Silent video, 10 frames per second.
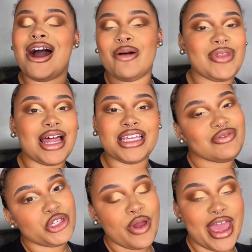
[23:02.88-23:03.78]
I'm not
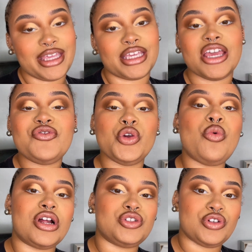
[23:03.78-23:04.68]
leaving you hanging. If you
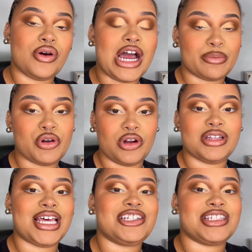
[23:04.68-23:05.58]
want to know how to put on
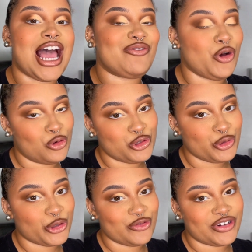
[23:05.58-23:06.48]
lashes, I have a whole
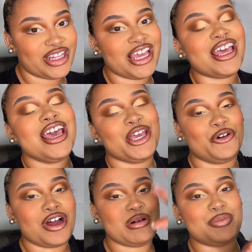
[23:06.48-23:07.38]
tutorial for that. It'll
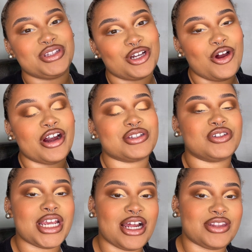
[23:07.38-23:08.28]
come up in the card. So
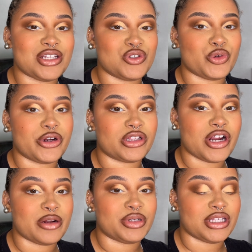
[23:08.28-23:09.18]
check out that tutorial, learn
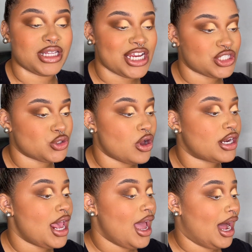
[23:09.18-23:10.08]
how to put the lashes on.
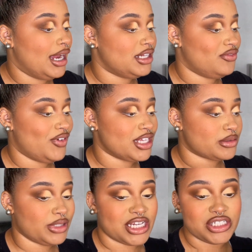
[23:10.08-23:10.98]
I need to find
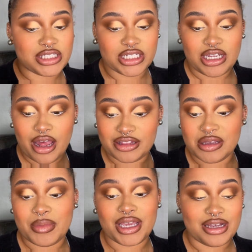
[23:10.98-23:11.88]
some lashes and cut
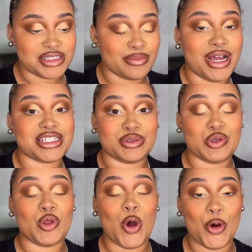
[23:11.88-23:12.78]
them and customize them and
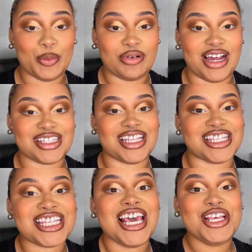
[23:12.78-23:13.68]
do the whole
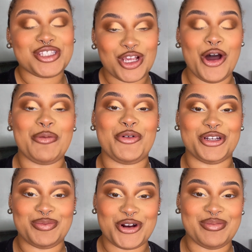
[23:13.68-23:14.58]
process. So I'm going
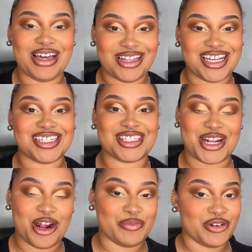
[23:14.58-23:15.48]
to put on my lashes
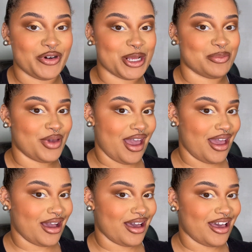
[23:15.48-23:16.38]
and I'll be right back.